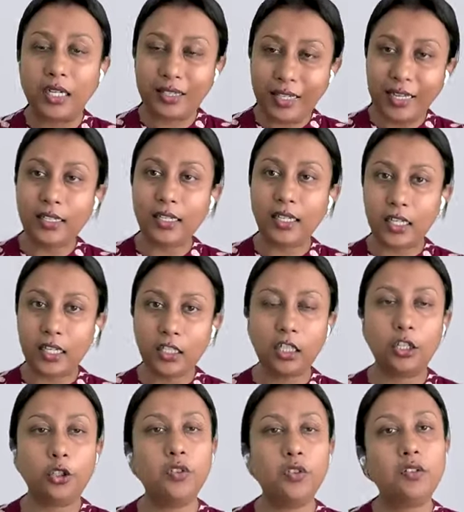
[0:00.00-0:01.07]
But then
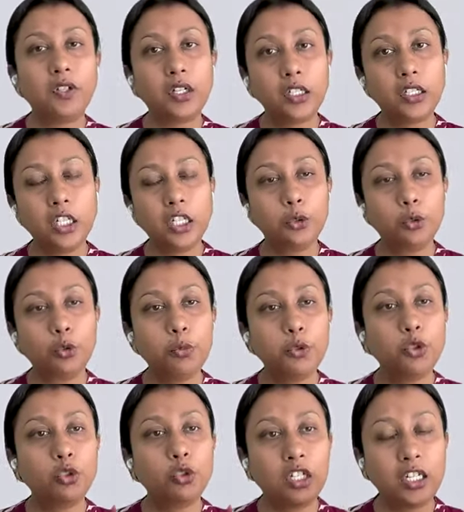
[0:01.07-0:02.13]
later, you will work in
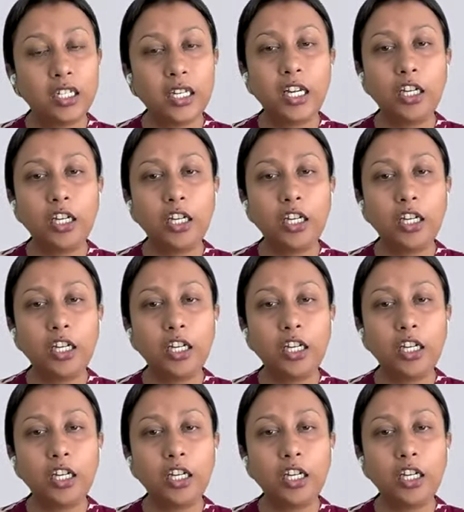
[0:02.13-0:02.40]
groups to